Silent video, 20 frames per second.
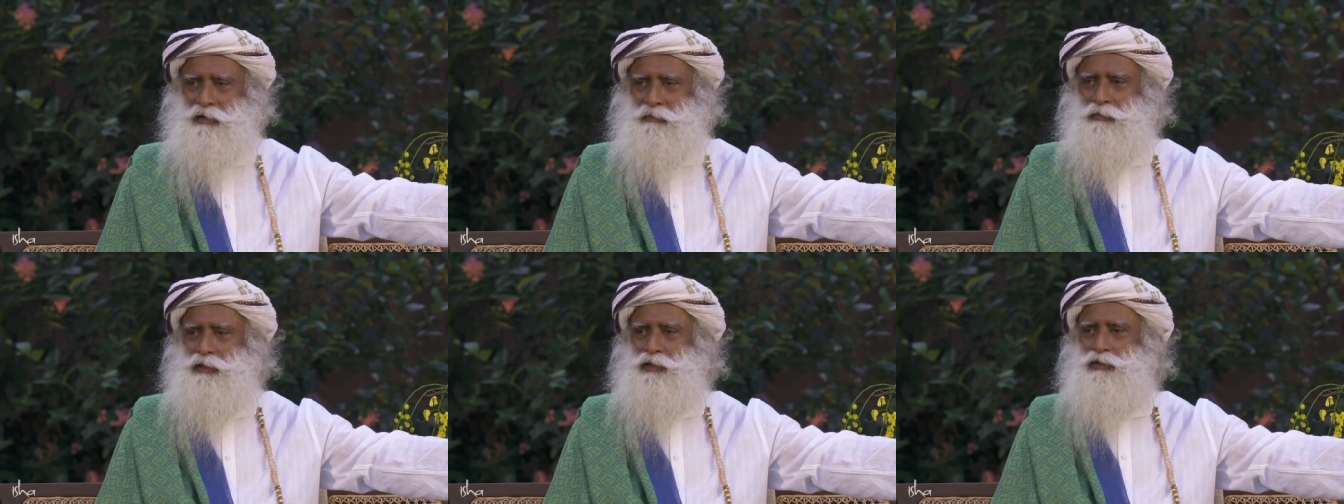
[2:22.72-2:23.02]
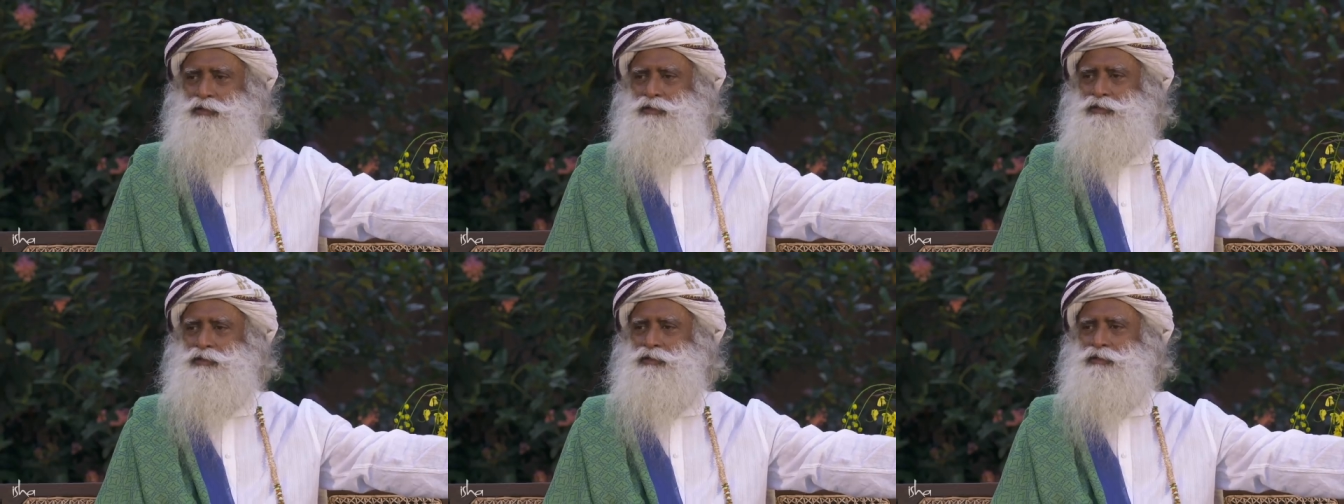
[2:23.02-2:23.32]

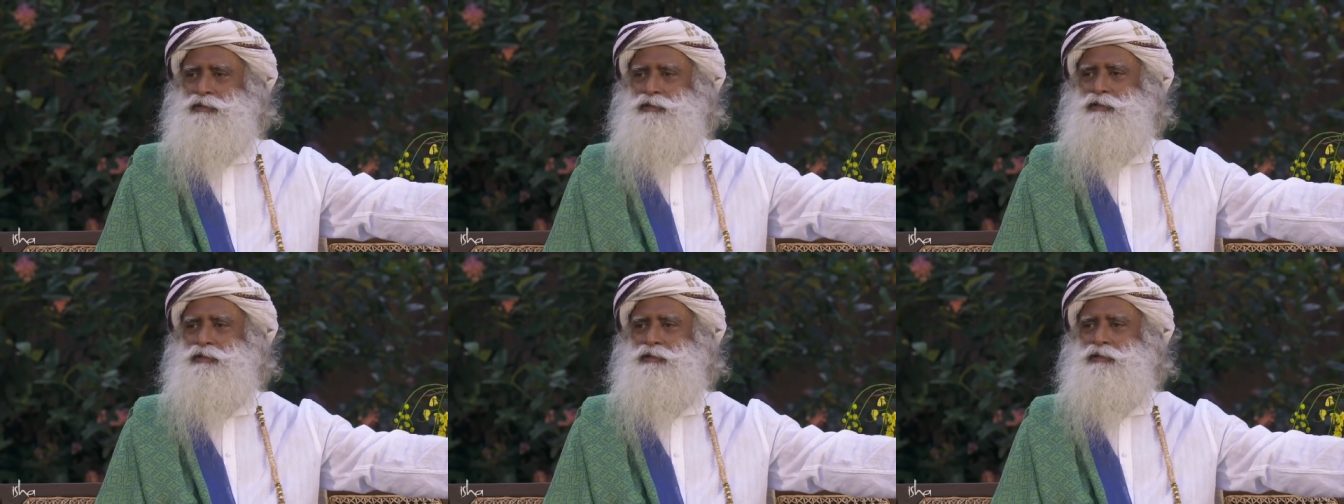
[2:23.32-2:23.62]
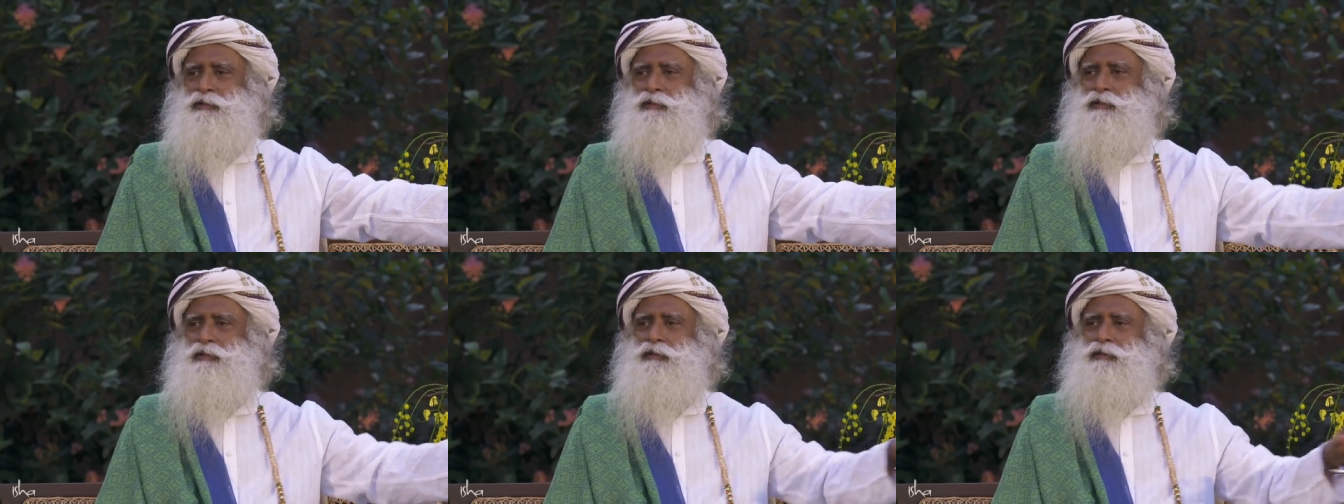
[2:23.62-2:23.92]
because
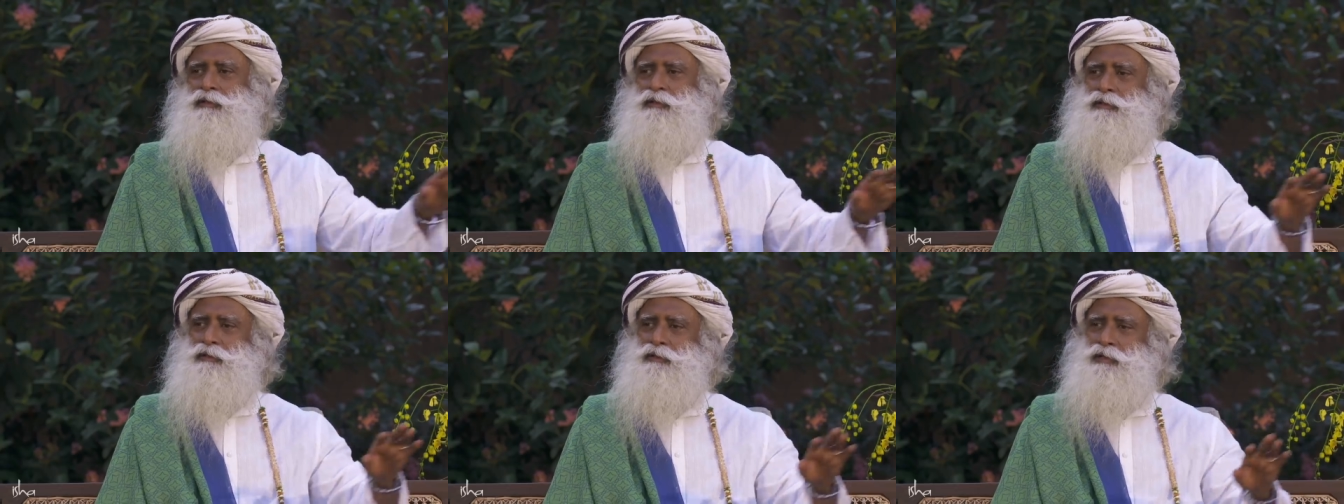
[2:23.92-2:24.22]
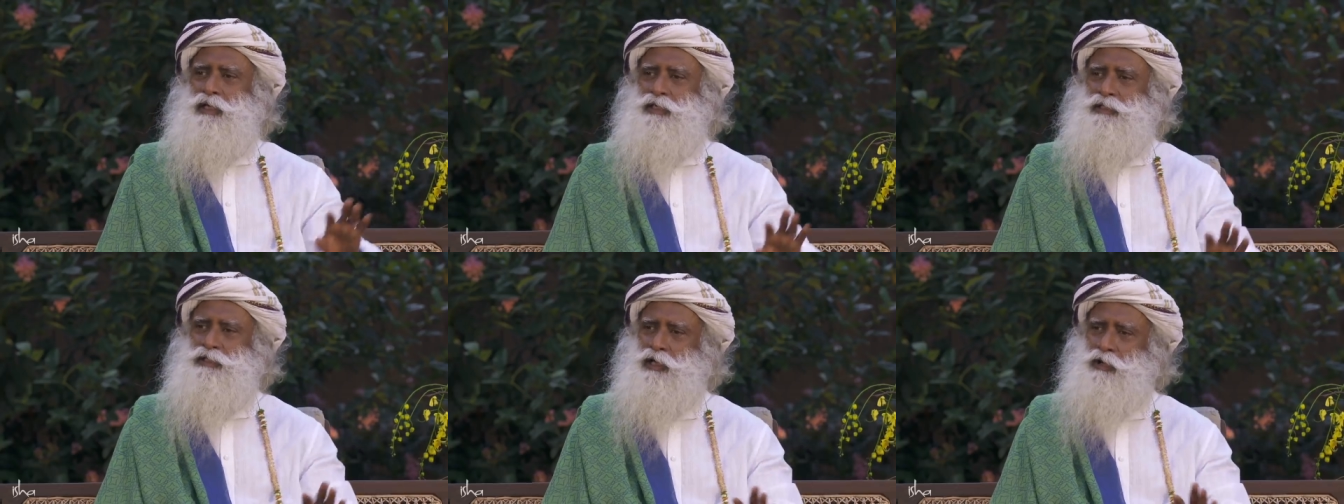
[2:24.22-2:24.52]

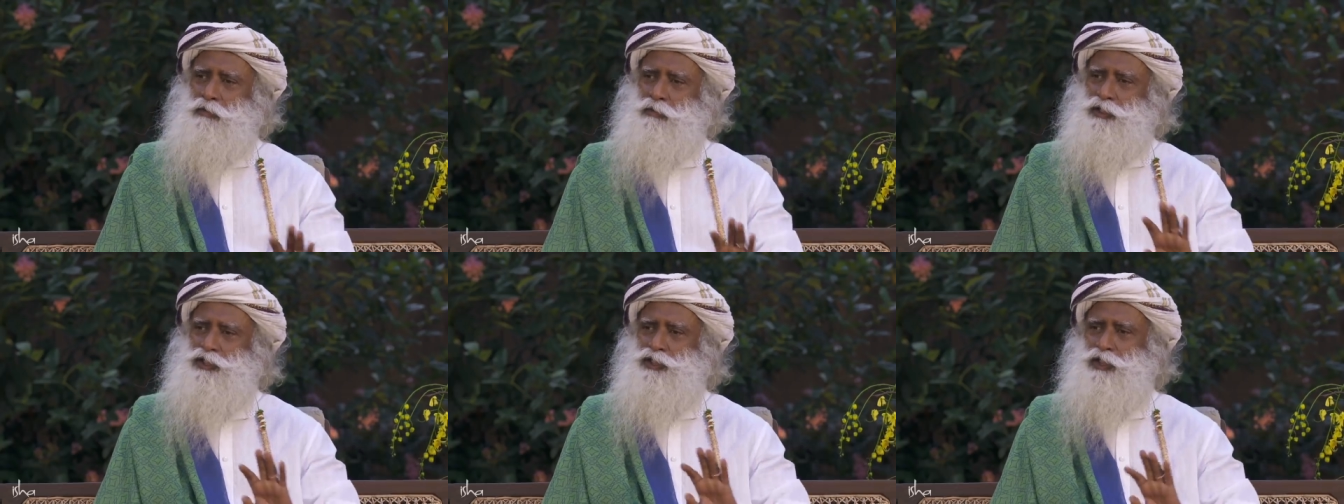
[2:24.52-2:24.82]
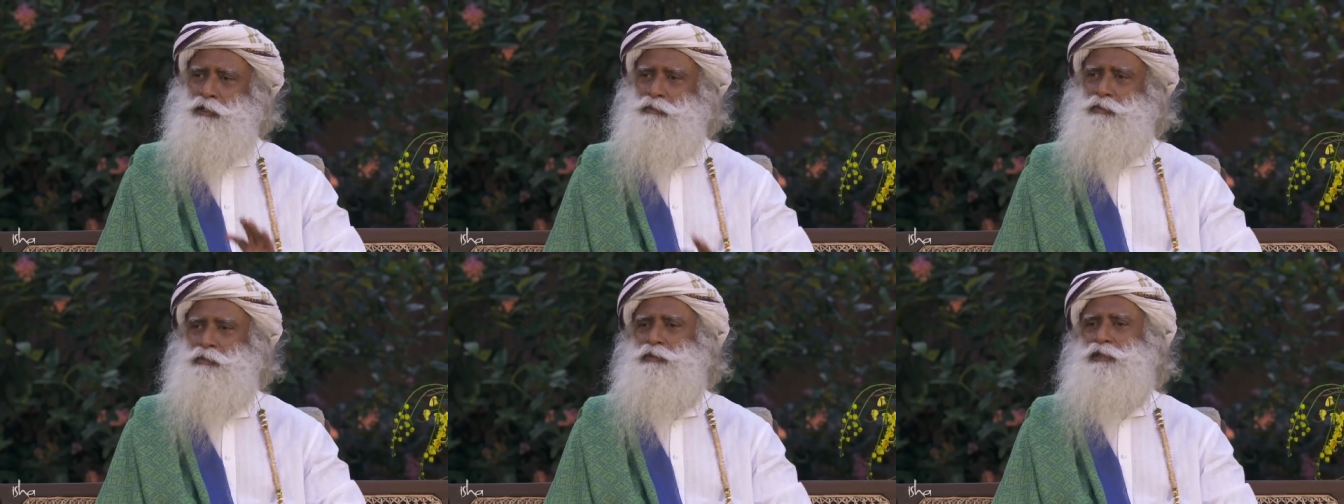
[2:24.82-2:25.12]
that's how much
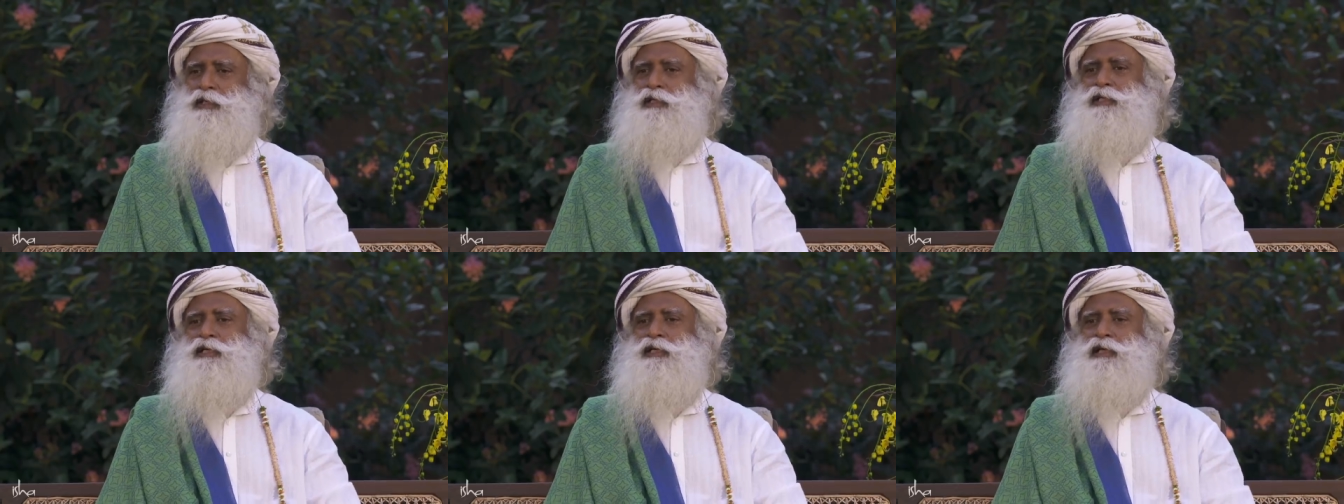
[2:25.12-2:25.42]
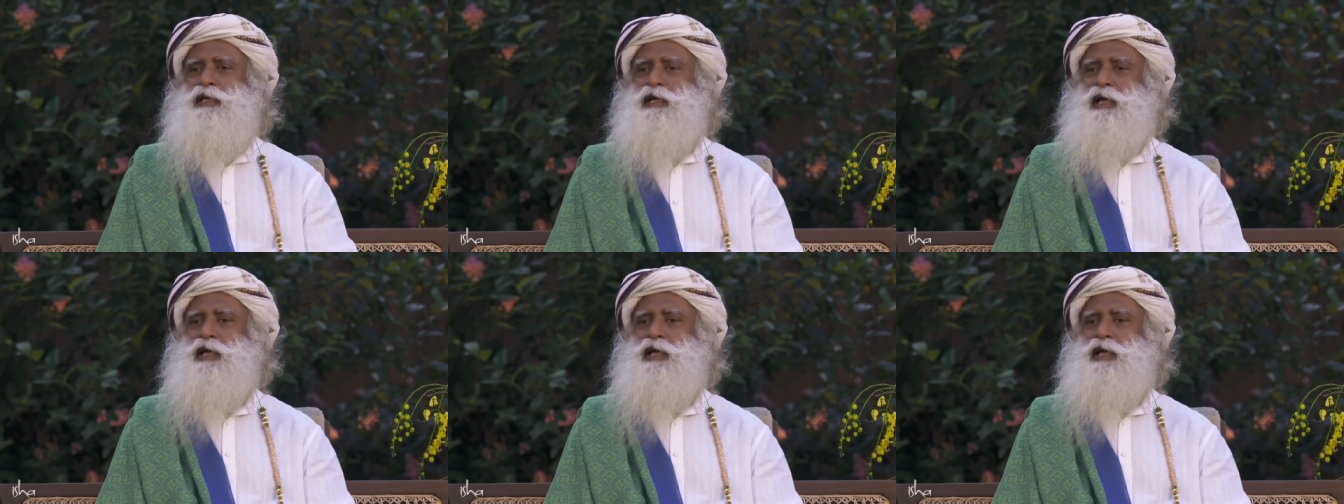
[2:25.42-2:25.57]
capability he